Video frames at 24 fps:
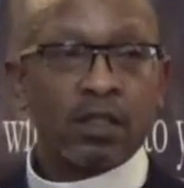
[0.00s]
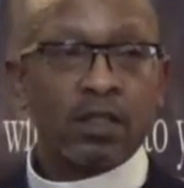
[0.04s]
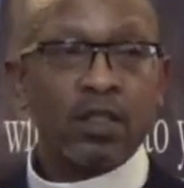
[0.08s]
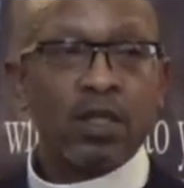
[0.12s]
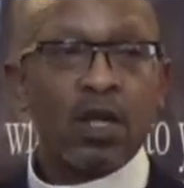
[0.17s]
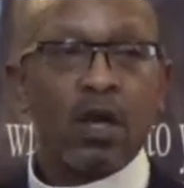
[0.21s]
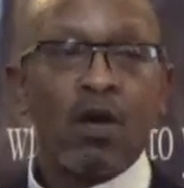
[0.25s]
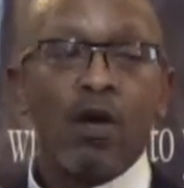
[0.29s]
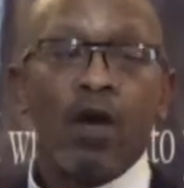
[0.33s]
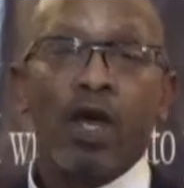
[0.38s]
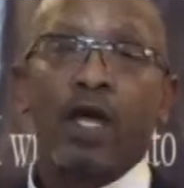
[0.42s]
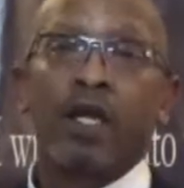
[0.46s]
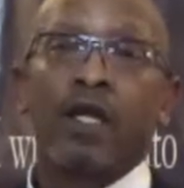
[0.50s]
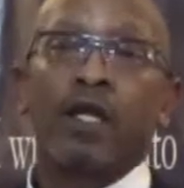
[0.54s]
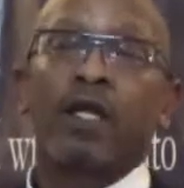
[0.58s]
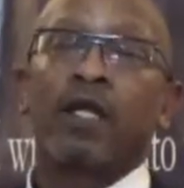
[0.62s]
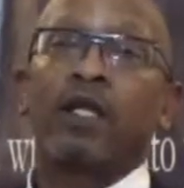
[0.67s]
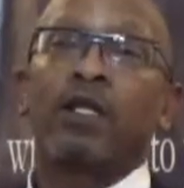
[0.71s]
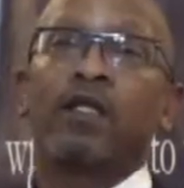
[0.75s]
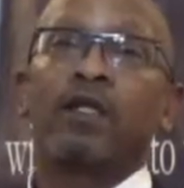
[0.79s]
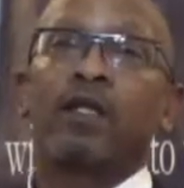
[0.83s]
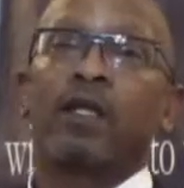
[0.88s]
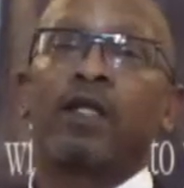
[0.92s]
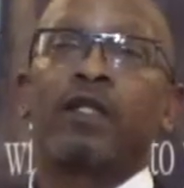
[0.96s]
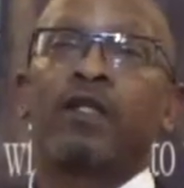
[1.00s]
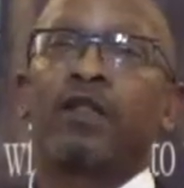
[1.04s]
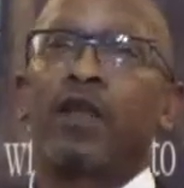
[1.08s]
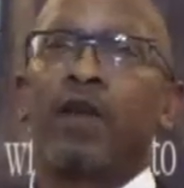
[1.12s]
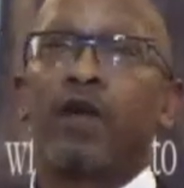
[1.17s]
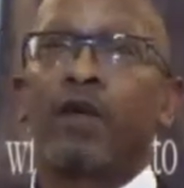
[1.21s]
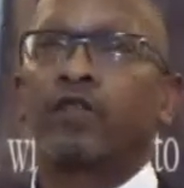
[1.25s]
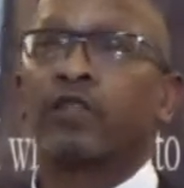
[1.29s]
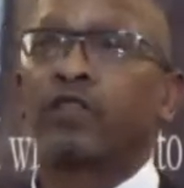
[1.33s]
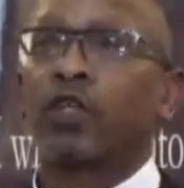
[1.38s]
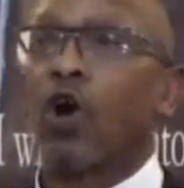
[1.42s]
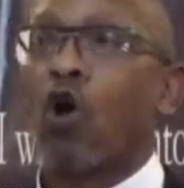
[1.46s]
You know, and
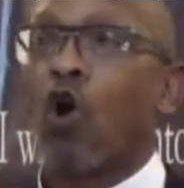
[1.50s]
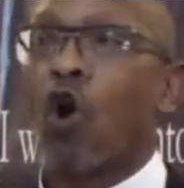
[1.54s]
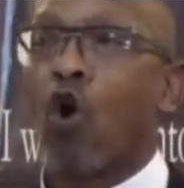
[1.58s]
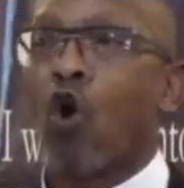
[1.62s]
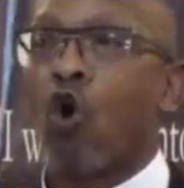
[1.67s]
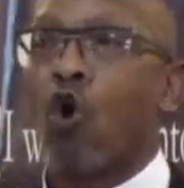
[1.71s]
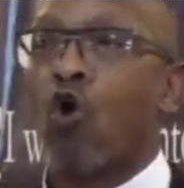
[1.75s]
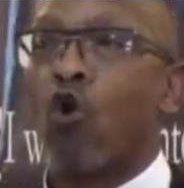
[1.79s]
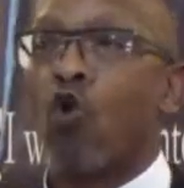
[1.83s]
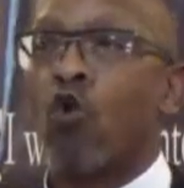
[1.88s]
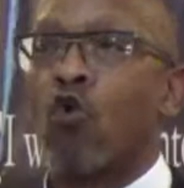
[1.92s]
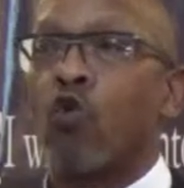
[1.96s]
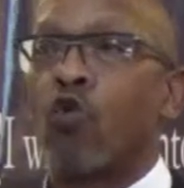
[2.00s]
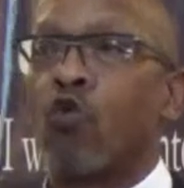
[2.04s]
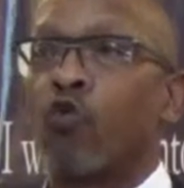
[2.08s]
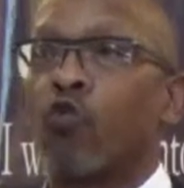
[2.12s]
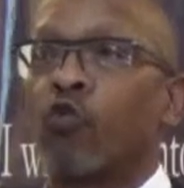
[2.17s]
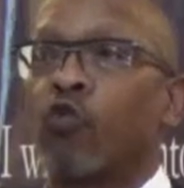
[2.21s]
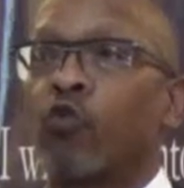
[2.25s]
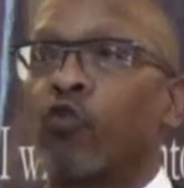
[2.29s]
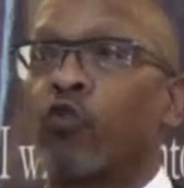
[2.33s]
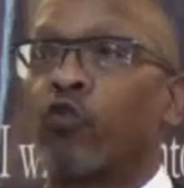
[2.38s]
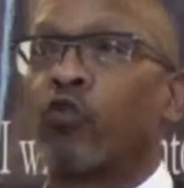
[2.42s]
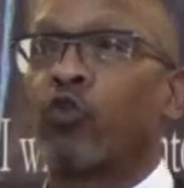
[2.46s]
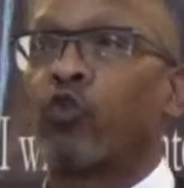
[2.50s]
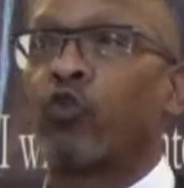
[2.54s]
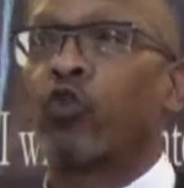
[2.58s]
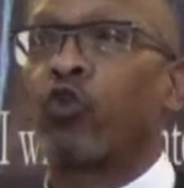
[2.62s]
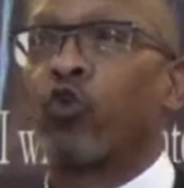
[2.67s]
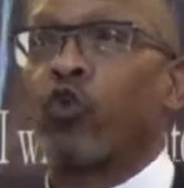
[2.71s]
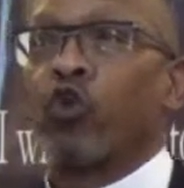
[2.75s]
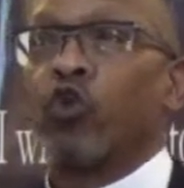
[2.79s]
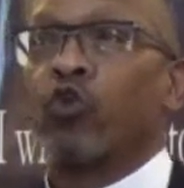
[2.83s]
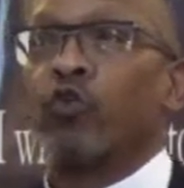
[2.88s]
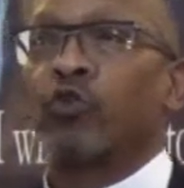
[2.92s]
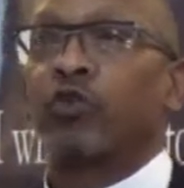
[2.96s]
there's whole
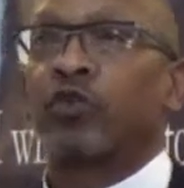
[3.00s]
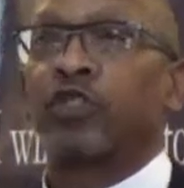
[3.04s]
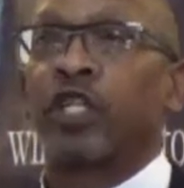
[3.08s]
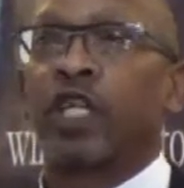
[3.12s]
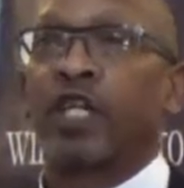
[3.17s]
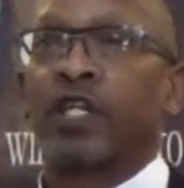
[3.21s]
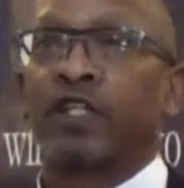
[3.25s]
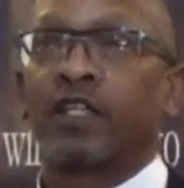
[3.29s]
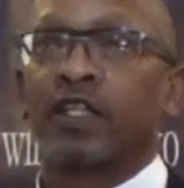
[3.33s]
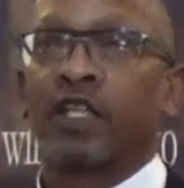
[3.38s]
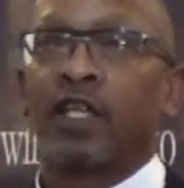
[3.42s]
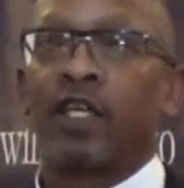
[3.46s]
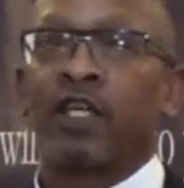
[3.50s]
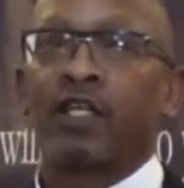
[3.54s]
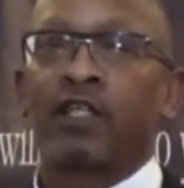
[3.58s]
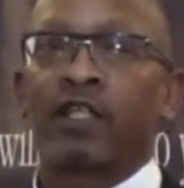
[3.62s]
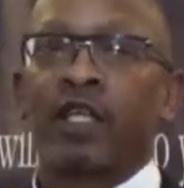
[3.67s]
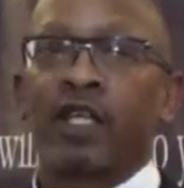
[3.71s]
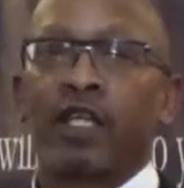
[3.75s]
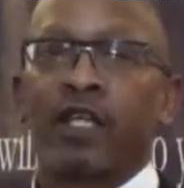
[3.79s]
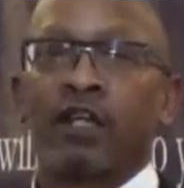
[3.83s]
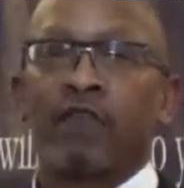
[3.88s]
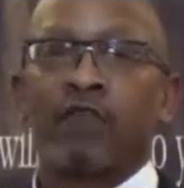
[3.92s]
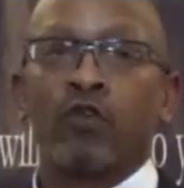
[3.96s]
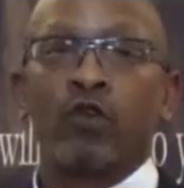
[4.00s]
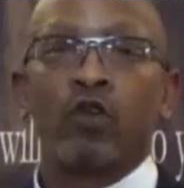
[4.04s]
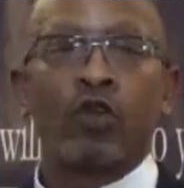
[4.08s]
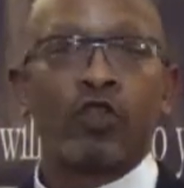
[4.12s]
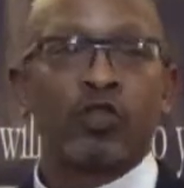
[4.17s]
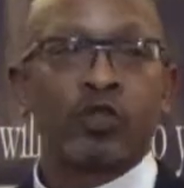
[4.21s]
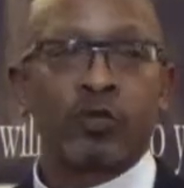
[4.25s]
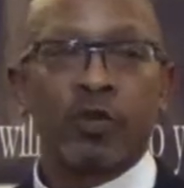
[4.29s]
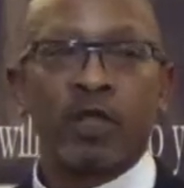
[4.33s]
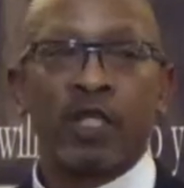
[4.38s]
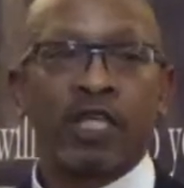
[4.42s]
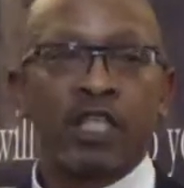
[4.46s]
groups that think that if you don't
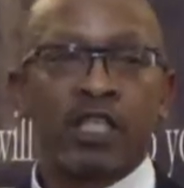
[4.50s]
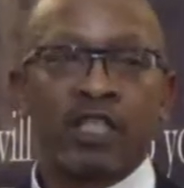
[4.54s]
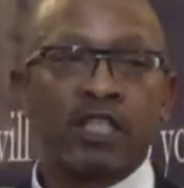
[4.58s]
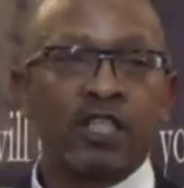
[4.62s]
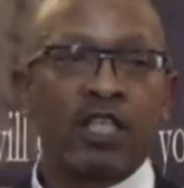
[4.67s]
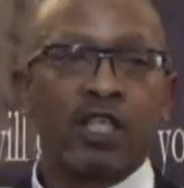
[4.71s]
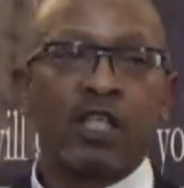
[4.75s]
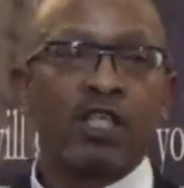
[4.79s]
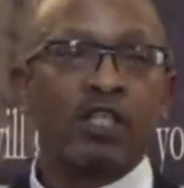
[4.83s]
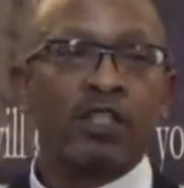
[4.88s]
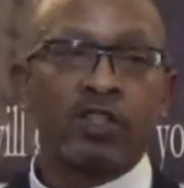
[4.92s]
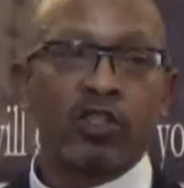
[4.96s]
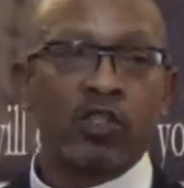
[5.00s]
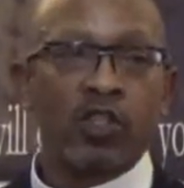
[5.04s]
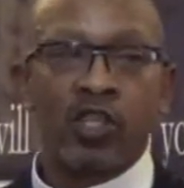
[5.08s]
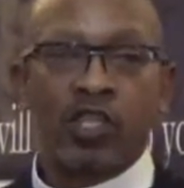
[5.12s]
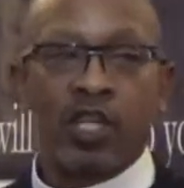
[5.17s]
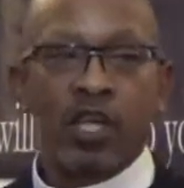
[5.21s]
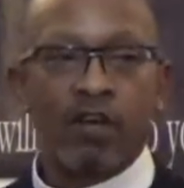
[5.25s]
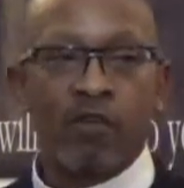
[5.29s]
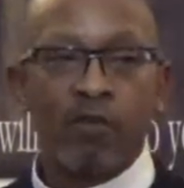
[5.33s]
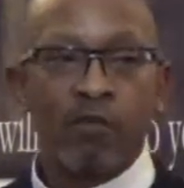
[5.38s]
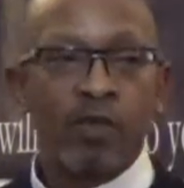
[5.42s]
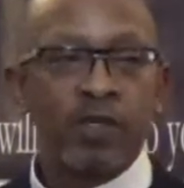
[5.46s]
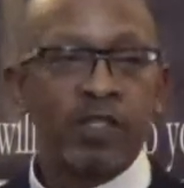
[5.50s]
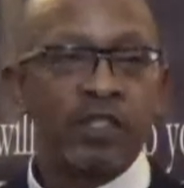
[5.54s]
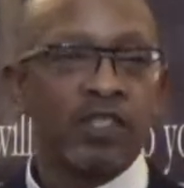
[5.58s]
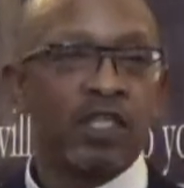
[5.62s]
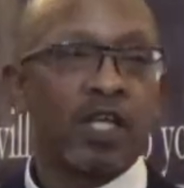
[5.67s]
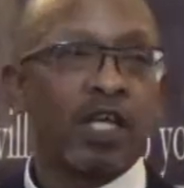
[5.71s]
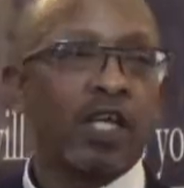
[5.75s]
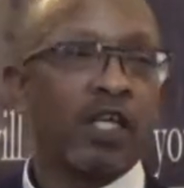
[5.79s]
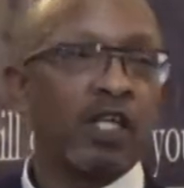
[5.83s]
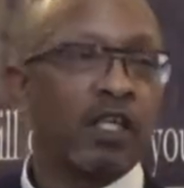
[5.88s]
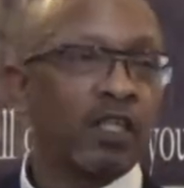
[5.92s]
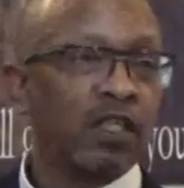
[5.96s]
speak in tongues, you ain't never been saved.